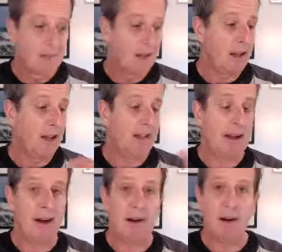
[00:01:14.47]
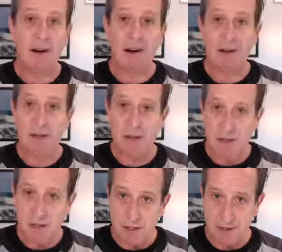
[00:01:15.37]
and there are the
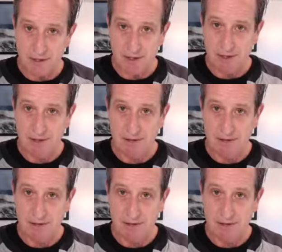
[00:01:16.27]
suits.